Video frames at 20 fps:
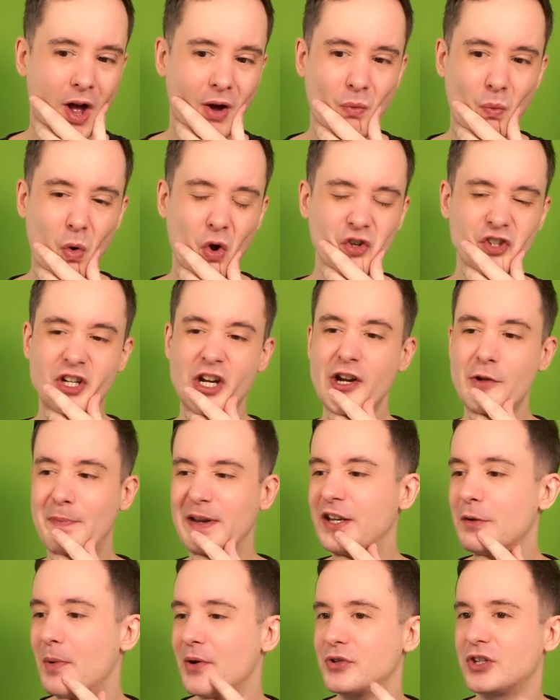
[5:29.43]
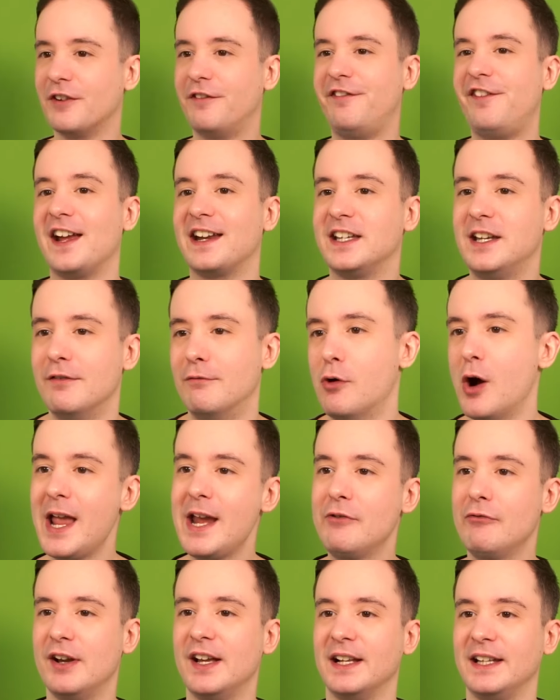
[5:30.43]
what's going to be the most effective
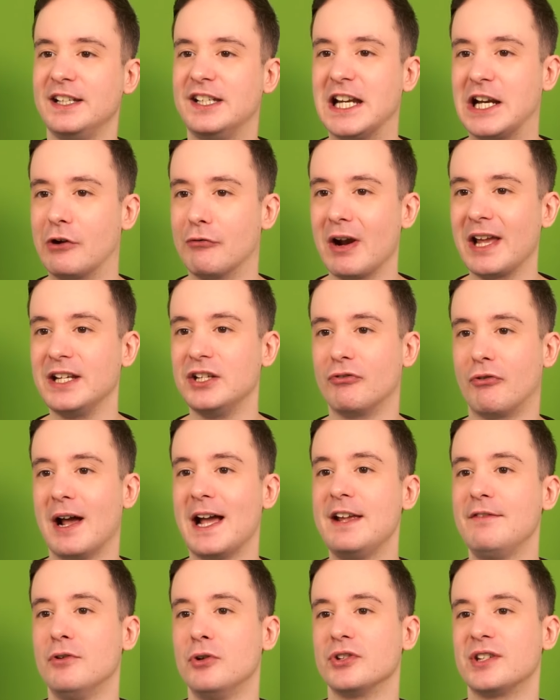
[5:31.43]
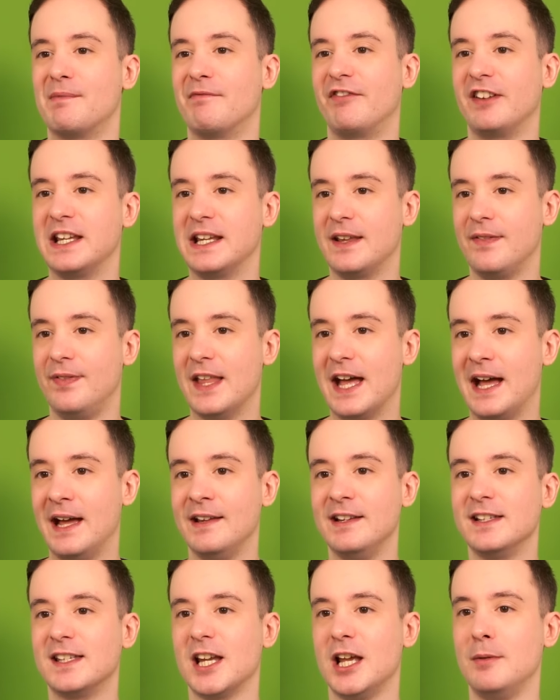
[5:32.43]
way, really, to grind rivals and thinking there
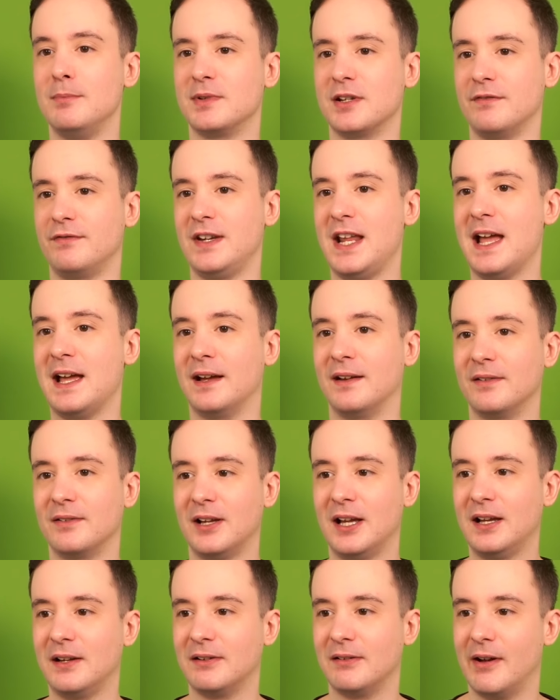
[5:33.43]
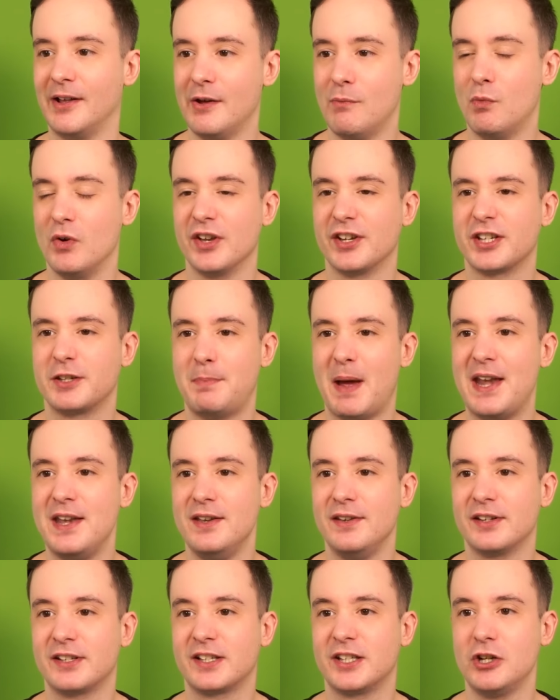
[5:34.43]
in terms of, yeah, I don't want to
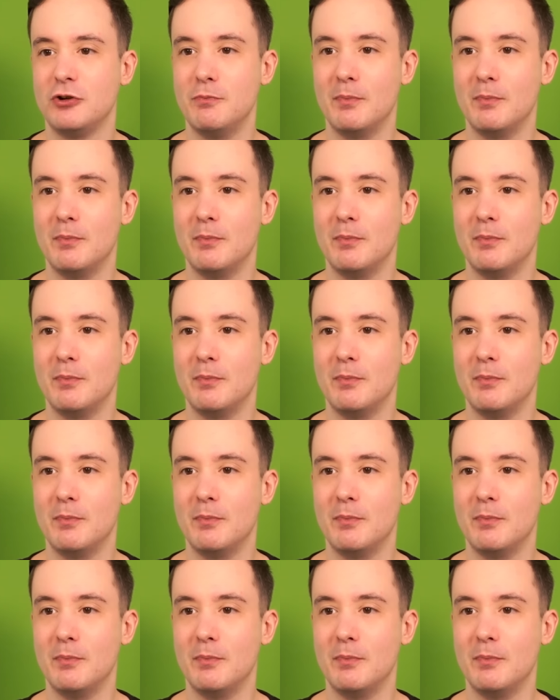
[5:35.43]
spend too